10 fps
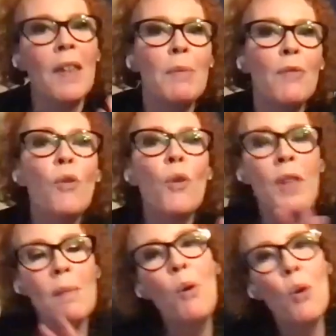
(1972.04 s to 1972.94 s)
that before,
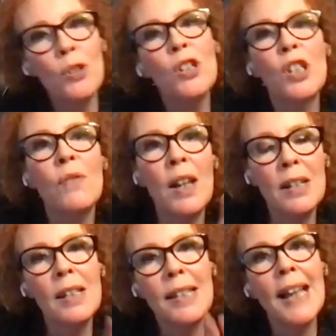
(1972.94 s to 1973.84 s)
the importance of
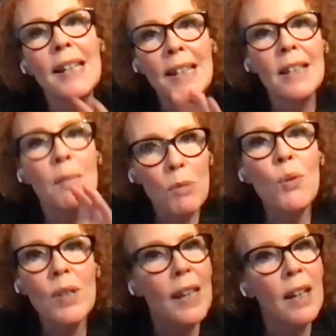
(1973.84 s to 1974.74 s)
understanding the
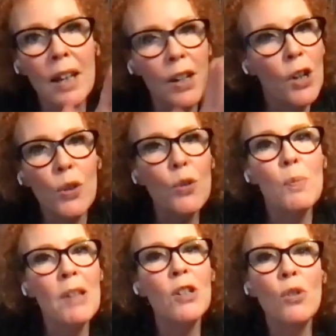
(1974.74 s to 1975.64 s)
music, and I know you
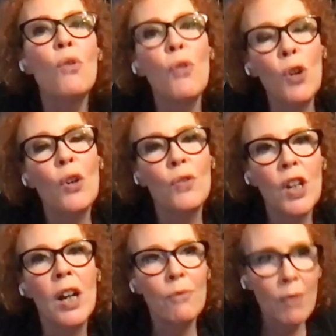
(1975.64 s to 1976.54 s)
spend an awful lot of
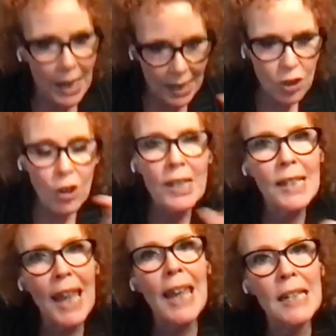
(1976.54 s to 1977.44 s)
time really trying to
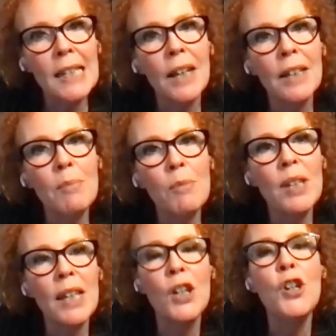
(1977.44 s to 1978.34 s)
get inside the
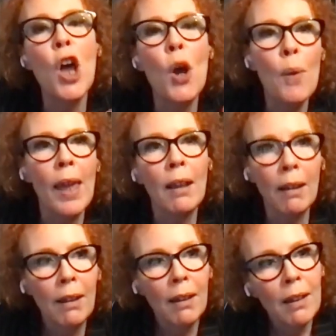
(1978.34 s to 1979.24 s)
music and knowing,
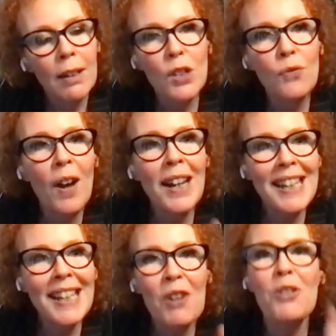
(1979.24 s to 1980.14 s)
because
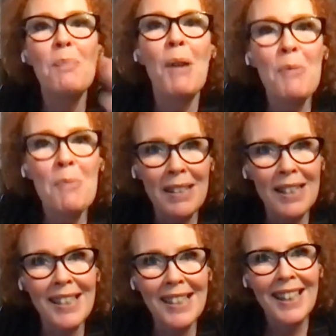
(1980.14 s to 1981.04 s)
finding those
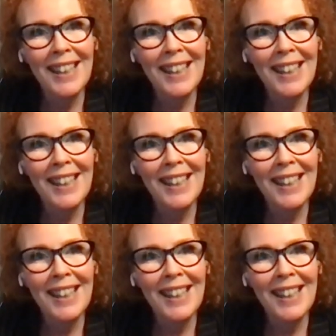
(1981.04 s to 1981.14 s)
moments,